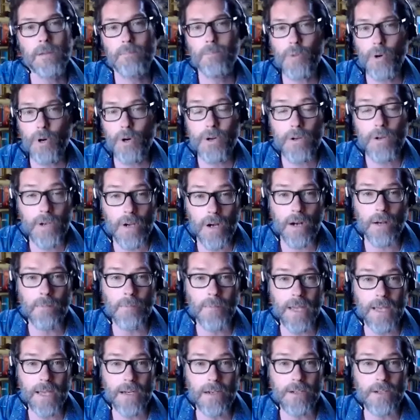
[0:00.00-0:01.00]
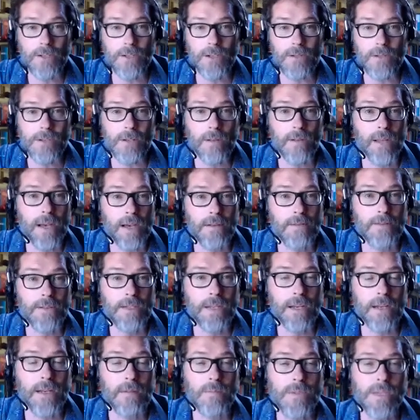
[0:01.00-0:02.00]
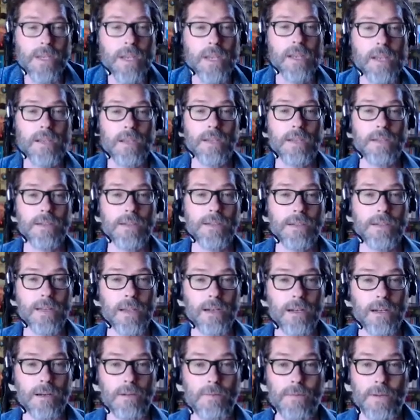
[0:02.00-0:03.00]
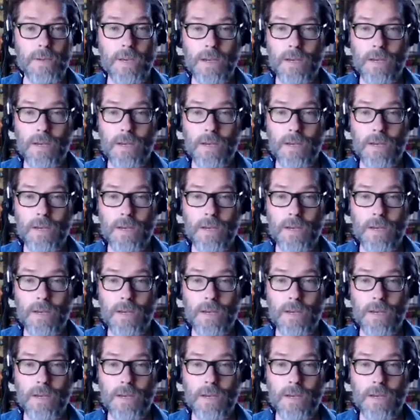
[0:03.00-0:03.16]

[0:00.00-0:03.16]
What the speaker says: protocol managers a lot of times instead of